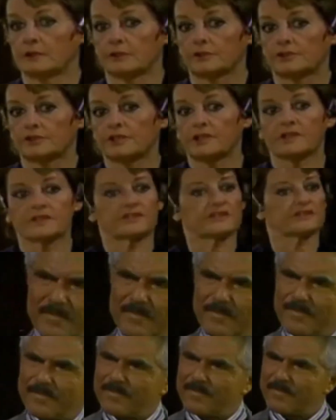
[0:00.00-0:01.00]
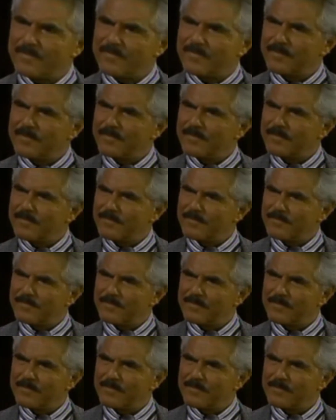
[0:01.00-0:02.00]
She is still
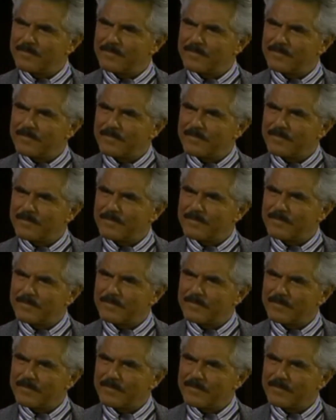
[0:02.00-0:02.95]
Rachel, you know?